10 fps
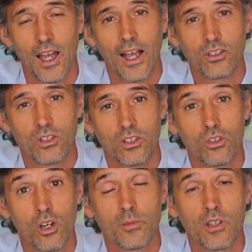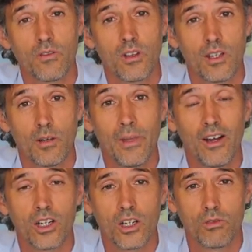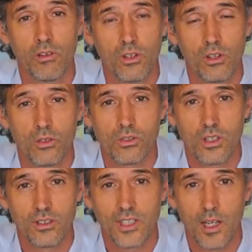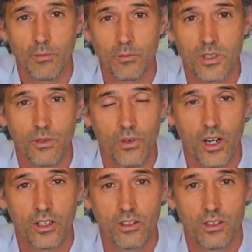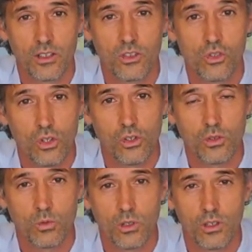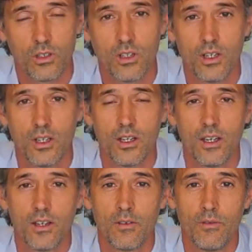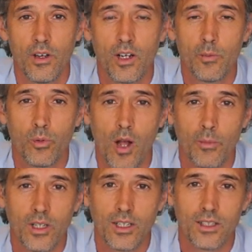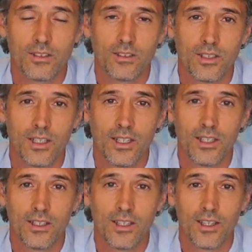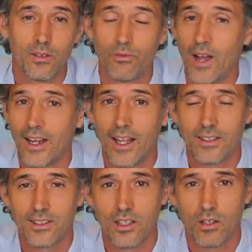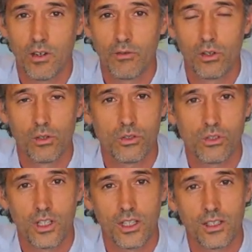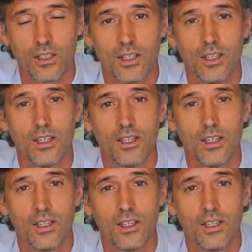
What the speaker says: Actually, in terms of the American Revolution, some Sephardic Jews were very prominent in financing the revolution,